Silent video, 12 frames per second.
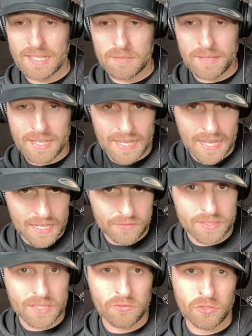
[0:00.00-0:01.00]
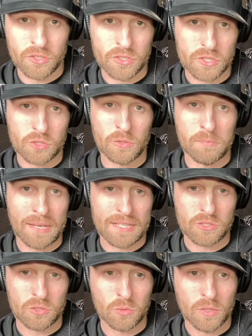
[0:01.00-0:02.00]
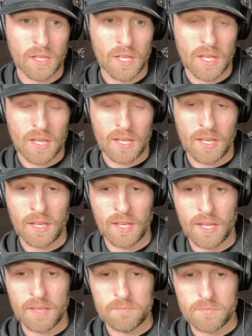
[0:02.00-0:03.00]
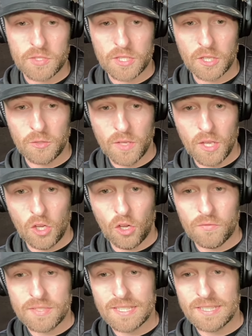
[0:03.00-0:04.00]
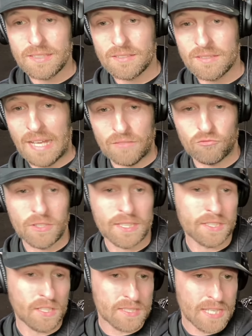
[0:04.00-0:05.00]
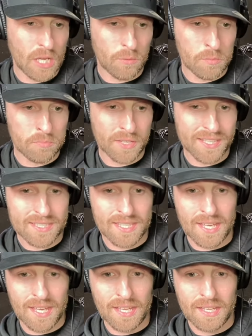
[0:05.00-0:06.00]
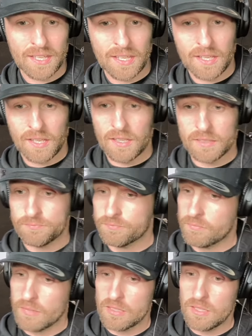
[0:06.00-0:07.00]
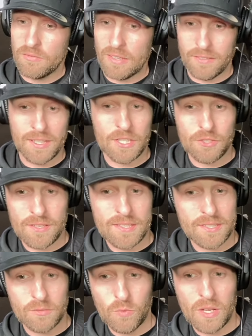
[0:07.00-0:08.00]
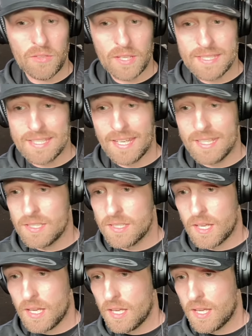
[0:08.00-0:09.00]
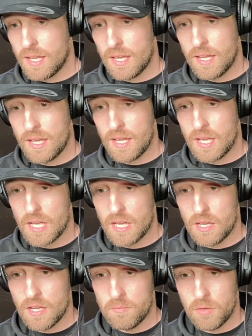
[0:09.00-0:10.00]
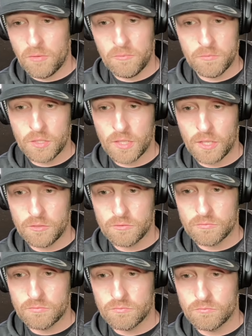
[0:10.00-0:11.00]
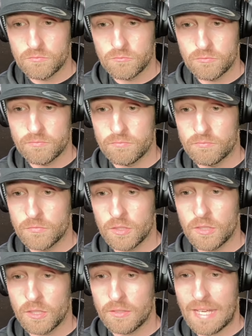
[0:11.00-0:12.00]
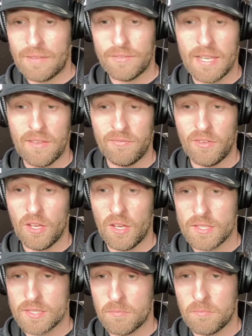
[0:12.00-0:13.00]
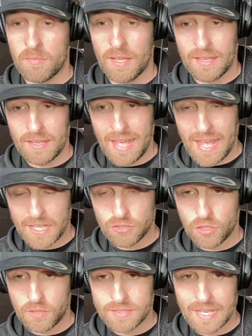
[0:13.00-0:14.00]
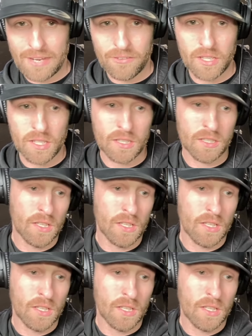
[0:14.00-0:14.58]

can make a hell of a difference to a battle. So obviously that really does help the Brits there. So very interesting. Well done to India on, you know, having their first aircraft carrier.